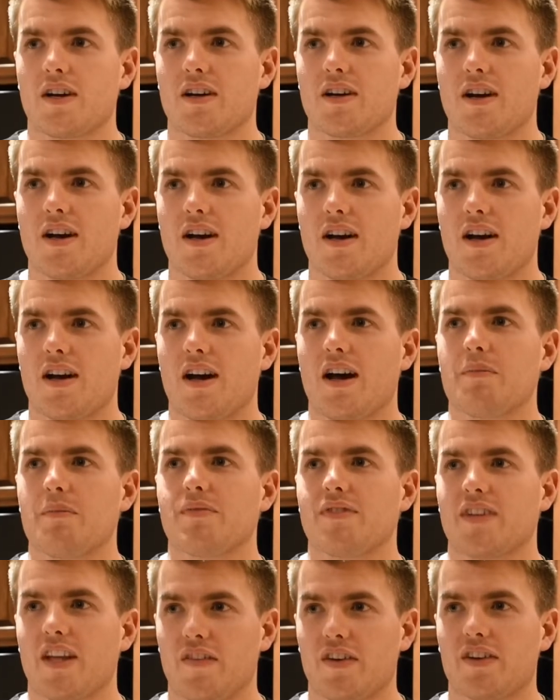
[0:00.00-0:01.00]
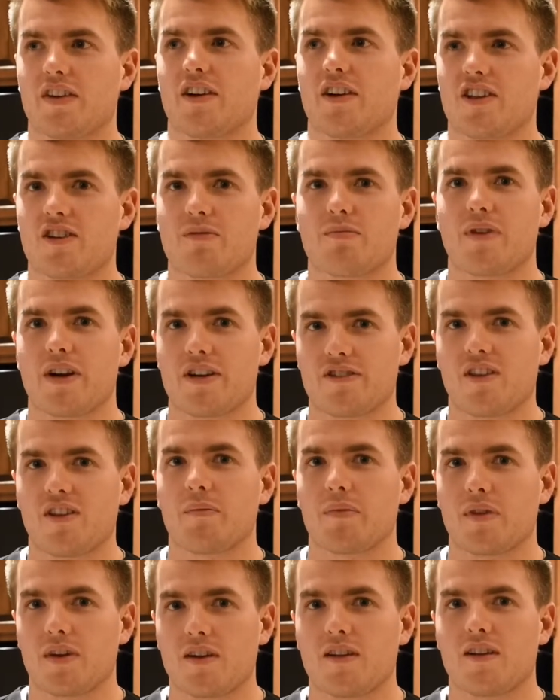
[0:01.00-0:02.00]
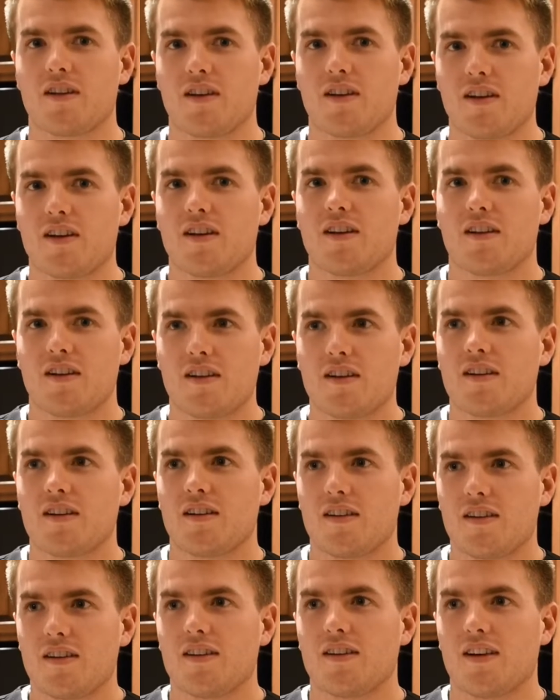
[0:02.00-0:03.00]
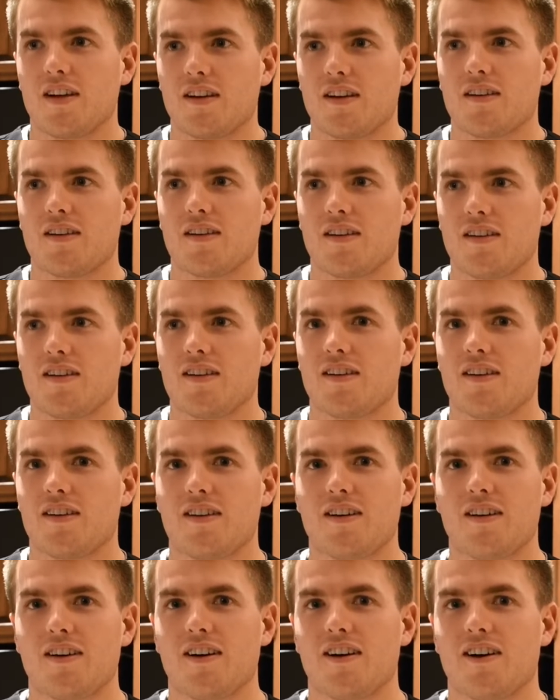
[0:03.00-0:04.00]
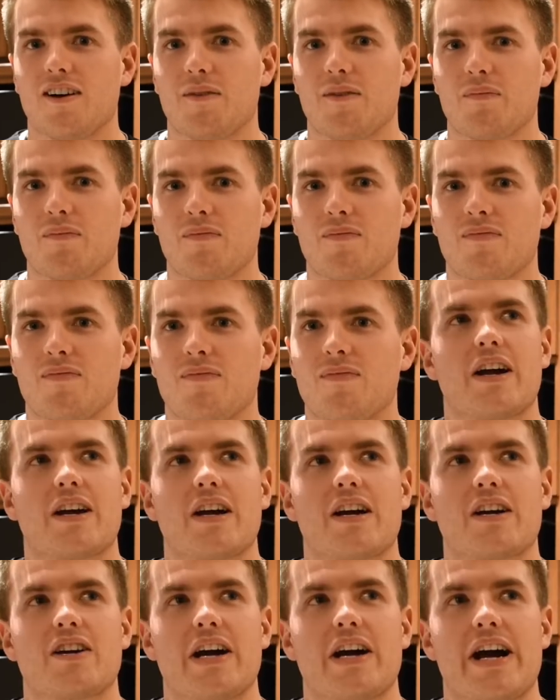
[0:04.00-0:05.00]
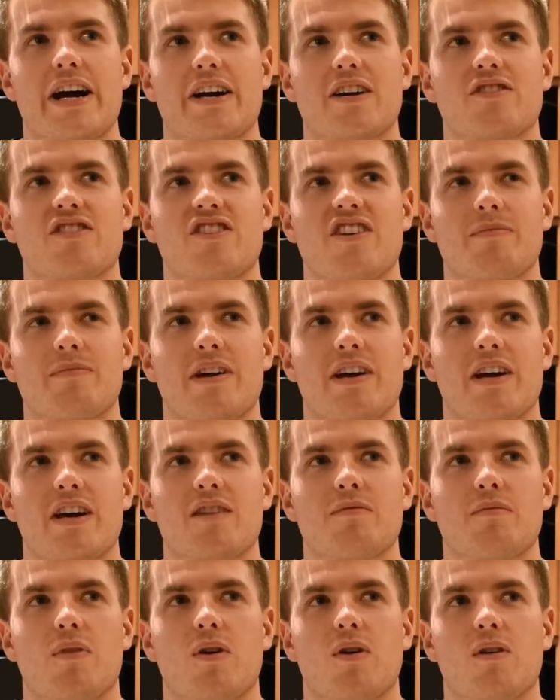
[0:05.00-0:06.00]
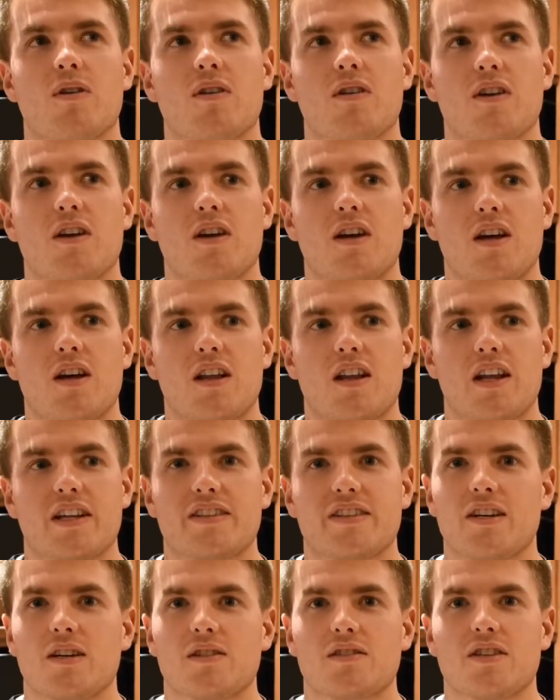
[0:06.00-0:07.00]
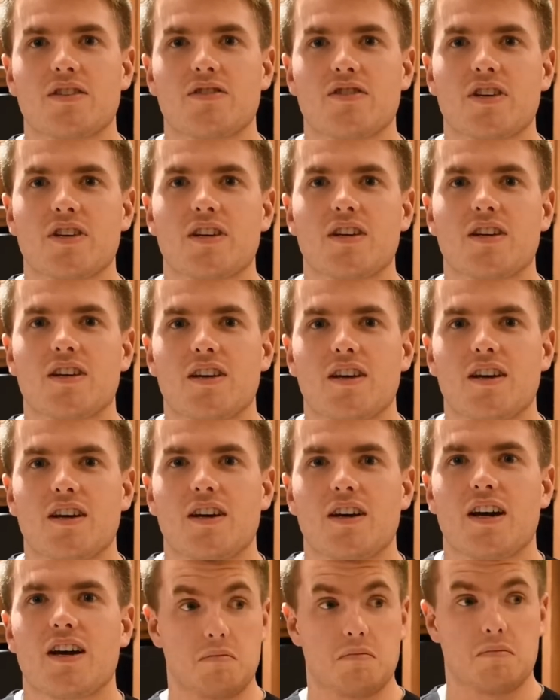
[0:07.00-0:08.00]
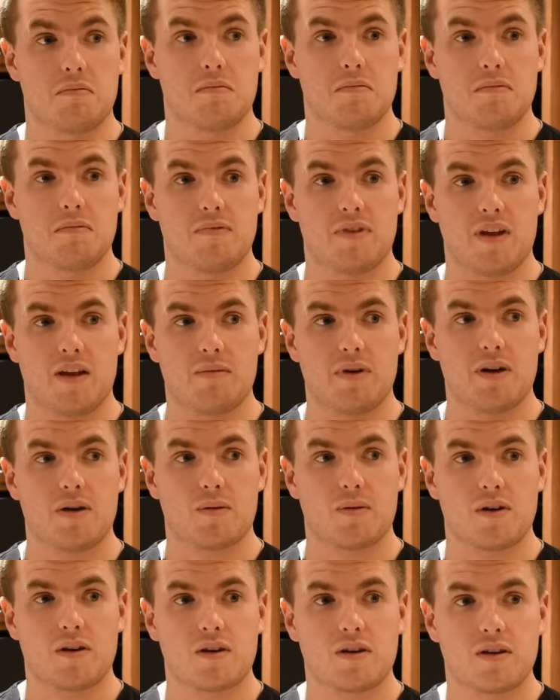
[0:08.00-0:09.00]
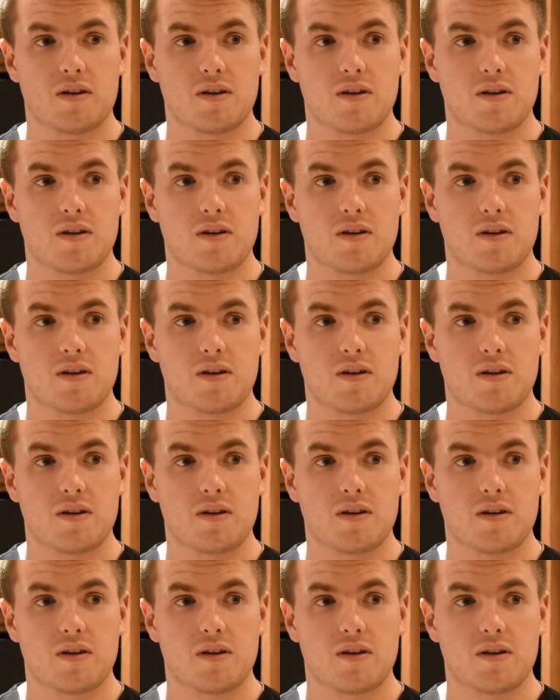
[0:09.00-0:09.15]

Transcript: Okay. I'm definitely gonna spray something. Yeah. Um I, I could shave my head bald, like TLTG. That might work.